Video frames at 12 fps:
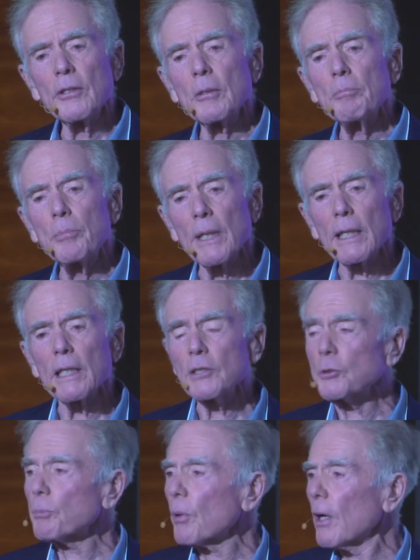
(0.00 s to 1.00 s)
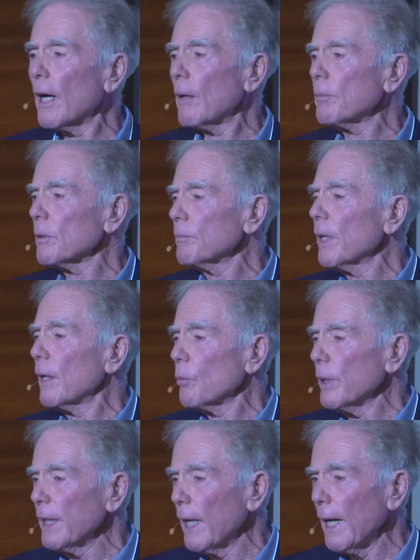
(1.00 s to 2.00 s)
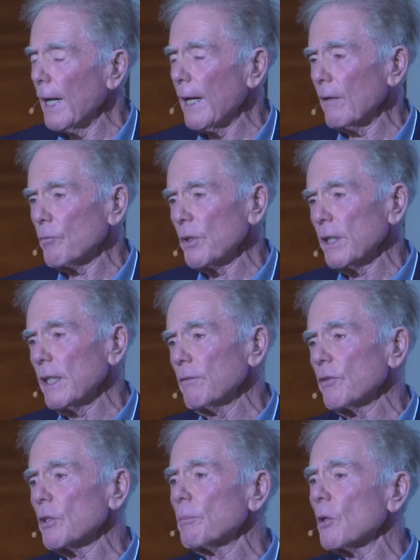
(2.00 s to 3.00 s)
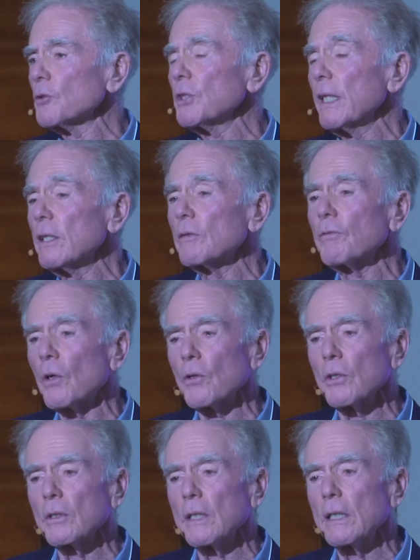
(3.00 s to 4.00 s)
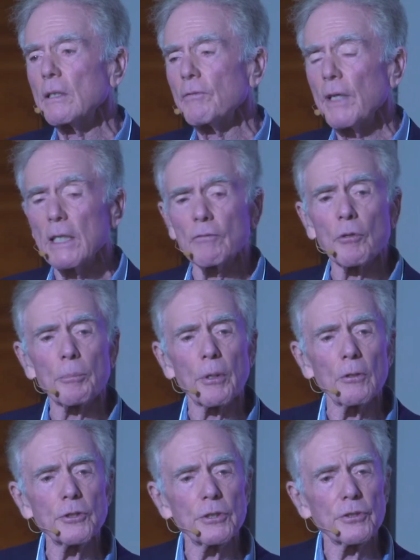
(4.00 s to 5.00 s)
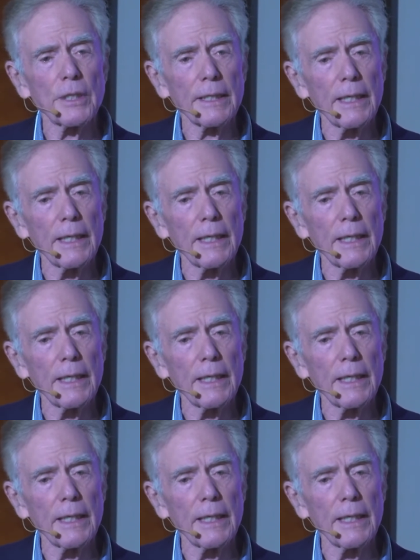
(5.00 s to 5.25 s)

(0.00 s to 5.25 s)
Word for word: The biggest problem that we have with even the most innovative, innovative approaches to